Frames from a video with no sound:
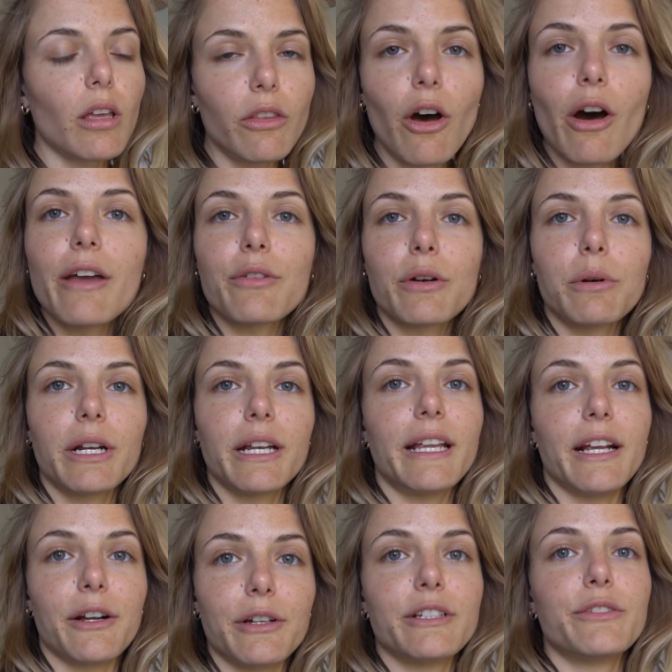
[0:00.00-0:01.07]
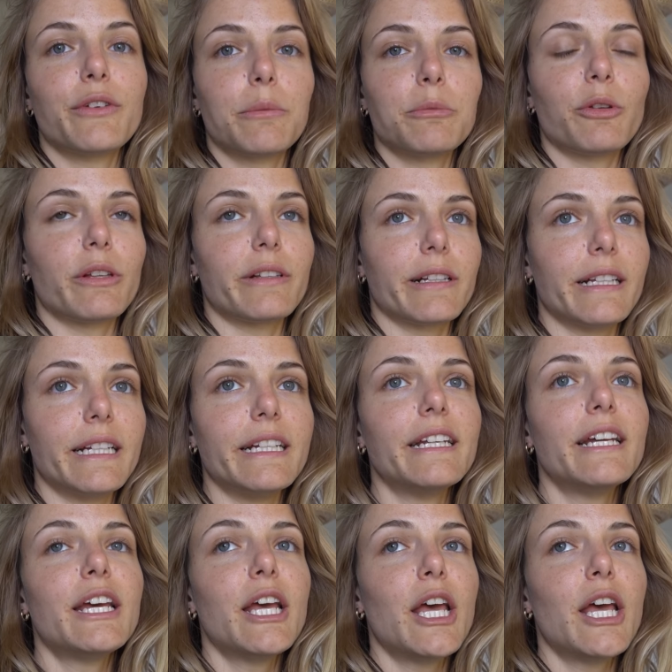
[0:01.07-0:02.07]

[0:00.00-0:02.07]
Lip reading: not everyone here is from Switzerland,